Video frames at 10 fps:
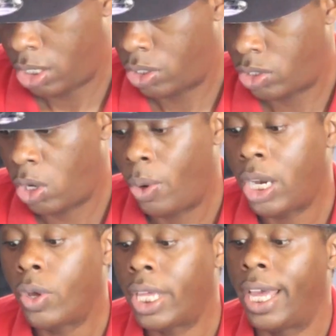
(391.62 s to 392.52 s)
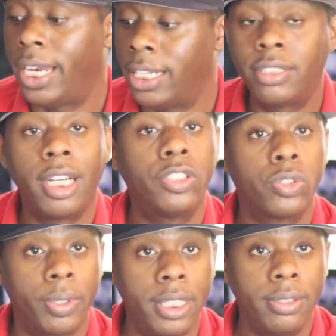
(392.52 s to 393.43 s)
So, oh yeah, it is
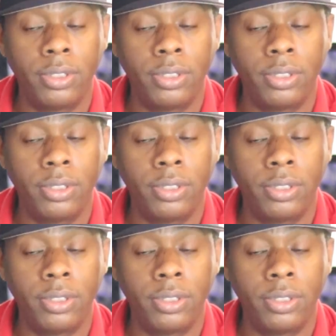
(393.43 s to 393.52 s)
touchscreen.